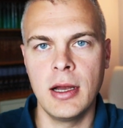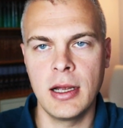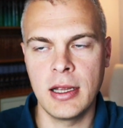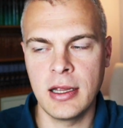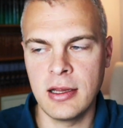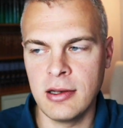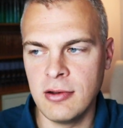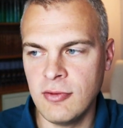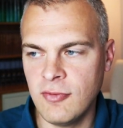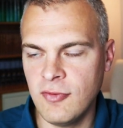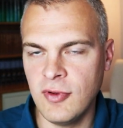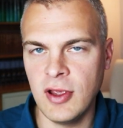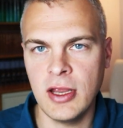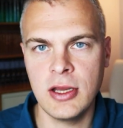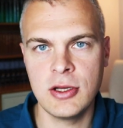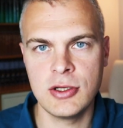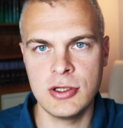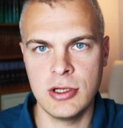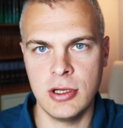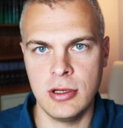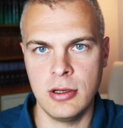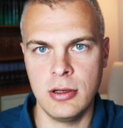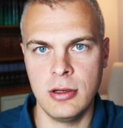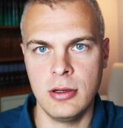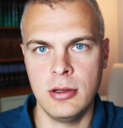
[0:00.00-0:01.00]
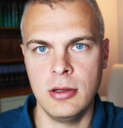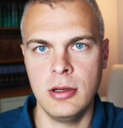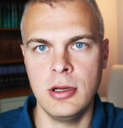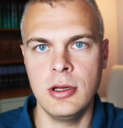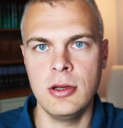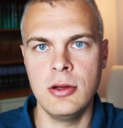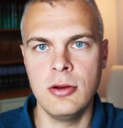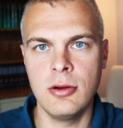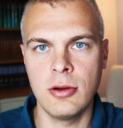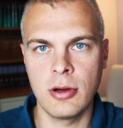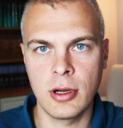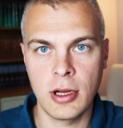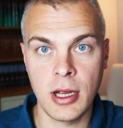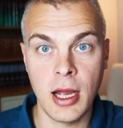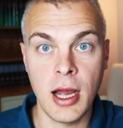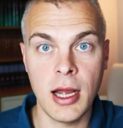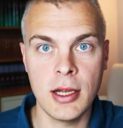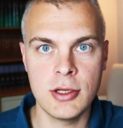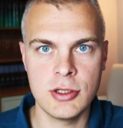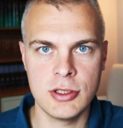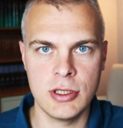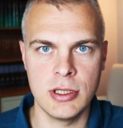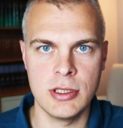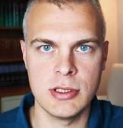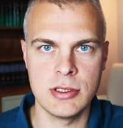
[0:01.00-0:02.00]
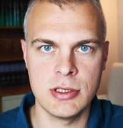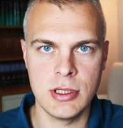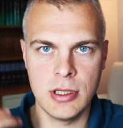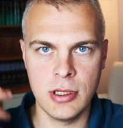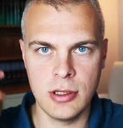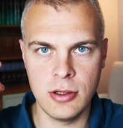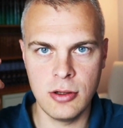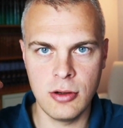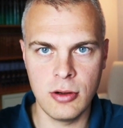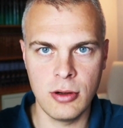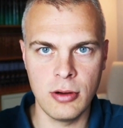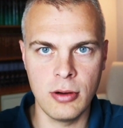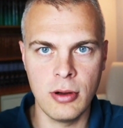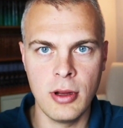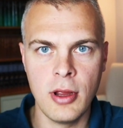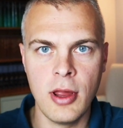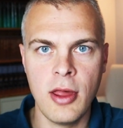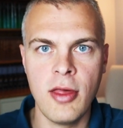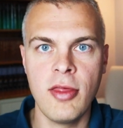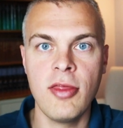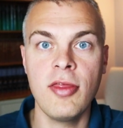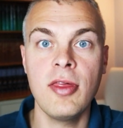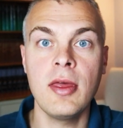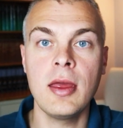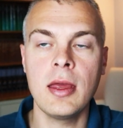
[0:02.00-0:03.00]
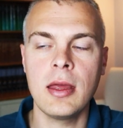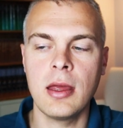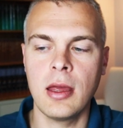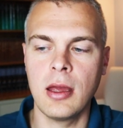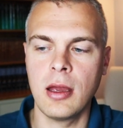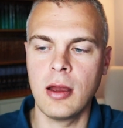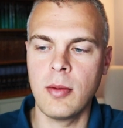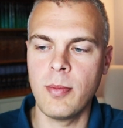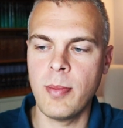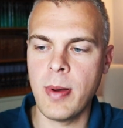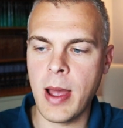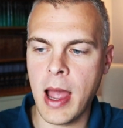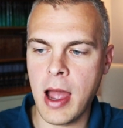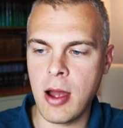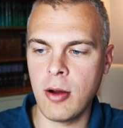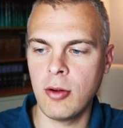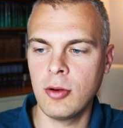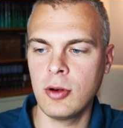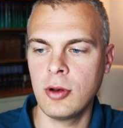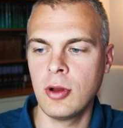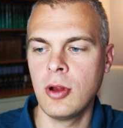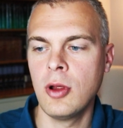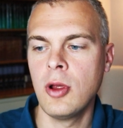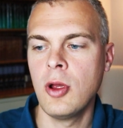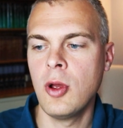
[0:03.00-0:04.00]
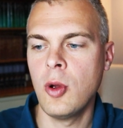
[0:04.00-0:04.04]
conviction in your conscience and in your thinking about